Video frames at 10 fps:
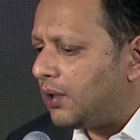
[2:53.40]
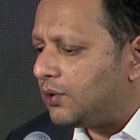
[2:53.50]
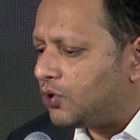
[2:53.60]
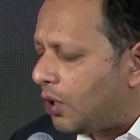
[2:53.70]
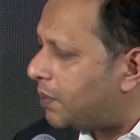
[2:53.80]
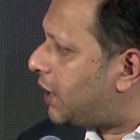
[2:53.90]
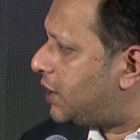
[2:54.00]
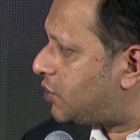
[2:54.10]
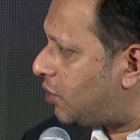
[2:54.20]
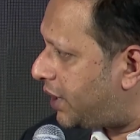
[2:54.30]
job
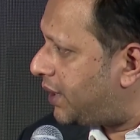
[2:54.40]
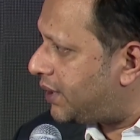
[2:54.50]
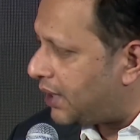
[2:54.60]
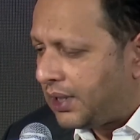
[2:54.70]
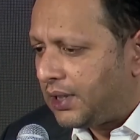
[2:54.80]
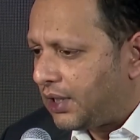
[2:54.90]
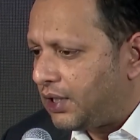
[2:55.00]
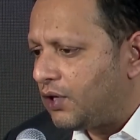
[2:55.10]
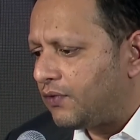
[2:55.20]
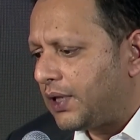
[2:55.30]
cuts or
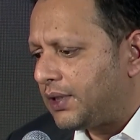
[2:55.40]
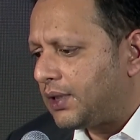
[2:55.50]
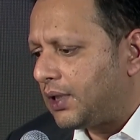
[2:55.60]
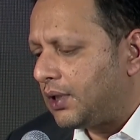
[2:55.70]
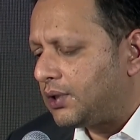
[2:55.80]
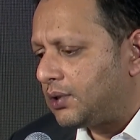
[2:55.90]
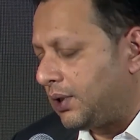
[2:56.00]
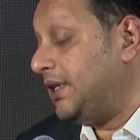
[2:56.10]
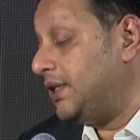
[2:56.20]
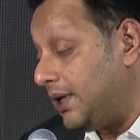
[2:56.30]
any of that,
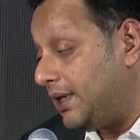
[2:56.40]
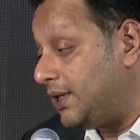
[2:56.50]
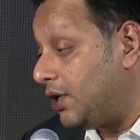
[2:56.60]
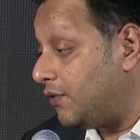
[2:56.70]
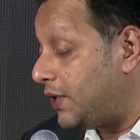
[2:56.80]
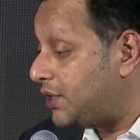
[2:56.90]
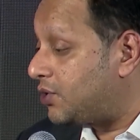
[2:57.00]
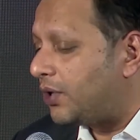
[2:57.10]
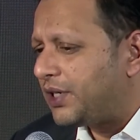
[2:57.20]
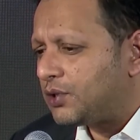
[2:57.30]
anything of that
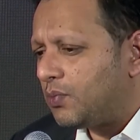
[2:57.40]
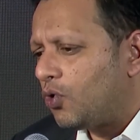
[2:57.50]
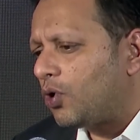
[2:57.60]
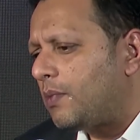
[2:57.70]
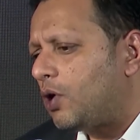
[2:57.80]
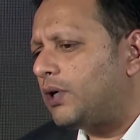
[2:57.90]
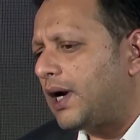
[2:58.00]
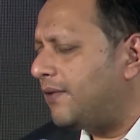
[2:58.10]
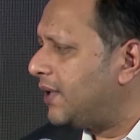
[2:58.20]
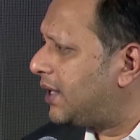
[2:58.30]
sort. It's more about
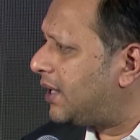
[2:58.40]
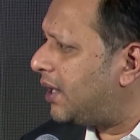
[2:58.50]
driving